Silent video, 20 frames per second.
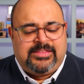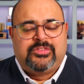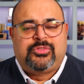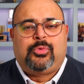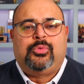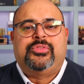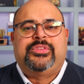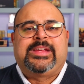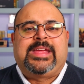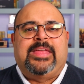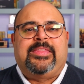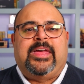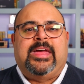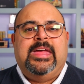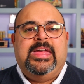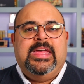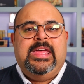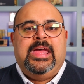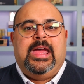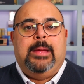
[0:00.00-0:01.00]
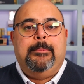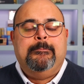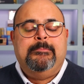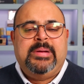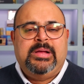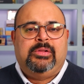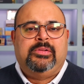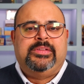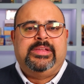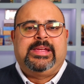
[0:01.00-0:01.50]
this all together and
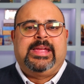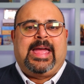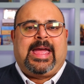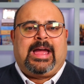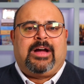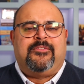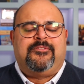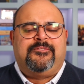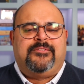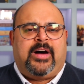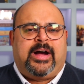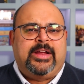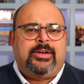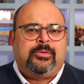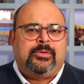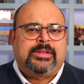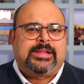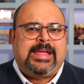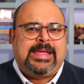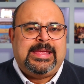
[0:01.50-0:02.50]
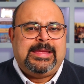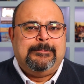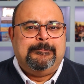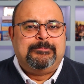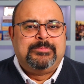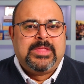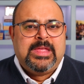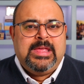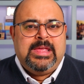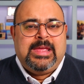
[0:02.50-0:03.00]
building our final
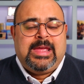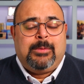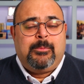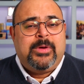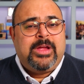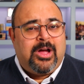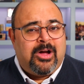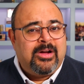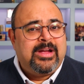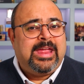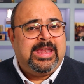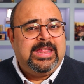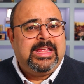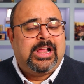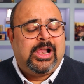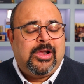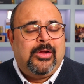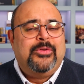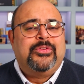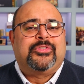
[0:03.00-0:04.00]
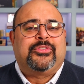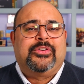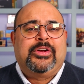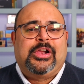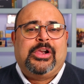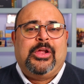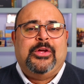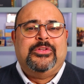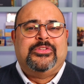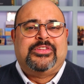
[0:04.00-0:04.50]
game. And we are getting closer and
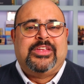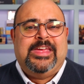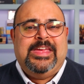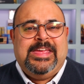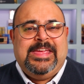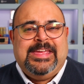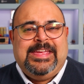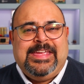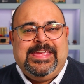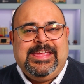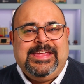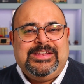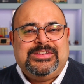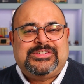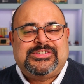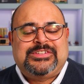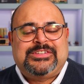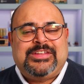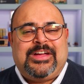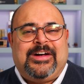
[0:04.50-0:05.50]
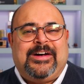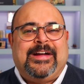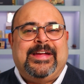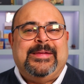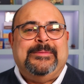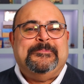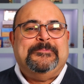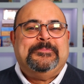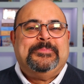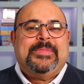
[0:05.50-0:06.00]
closer each
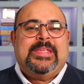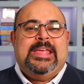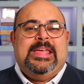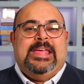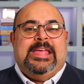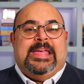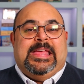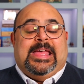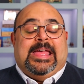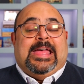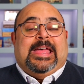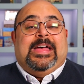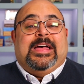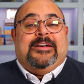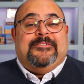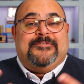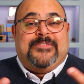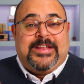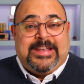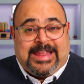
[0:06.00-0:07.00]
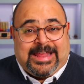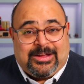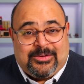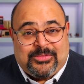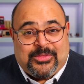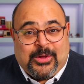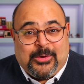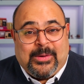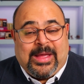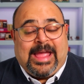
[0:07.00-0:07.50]
time. For now
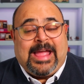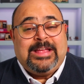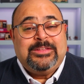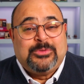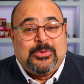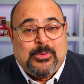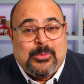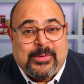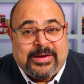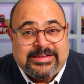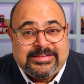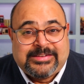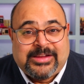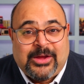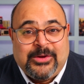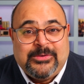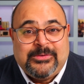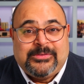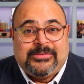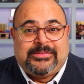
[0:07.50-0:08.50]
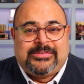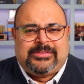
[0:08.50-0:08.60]
though, as always, for